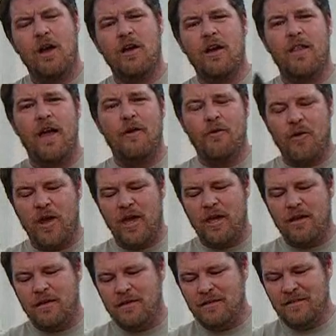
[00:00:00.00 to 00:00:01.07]
Y'all hear that
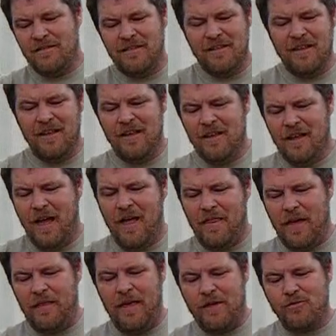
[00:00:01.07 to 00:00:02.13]
ring?
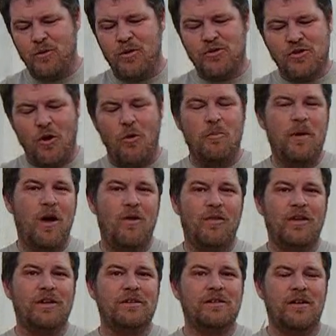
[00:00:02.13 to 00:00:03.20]
I think that's what sold me
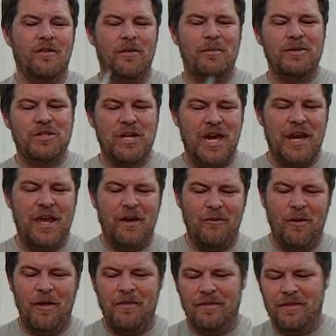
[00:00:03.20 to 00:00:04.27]
on the
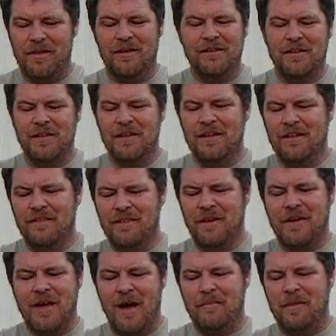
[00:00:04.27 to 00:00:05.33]
Machete. It wasn't
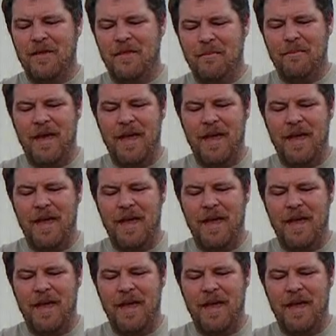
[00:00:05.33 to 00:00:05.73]
the company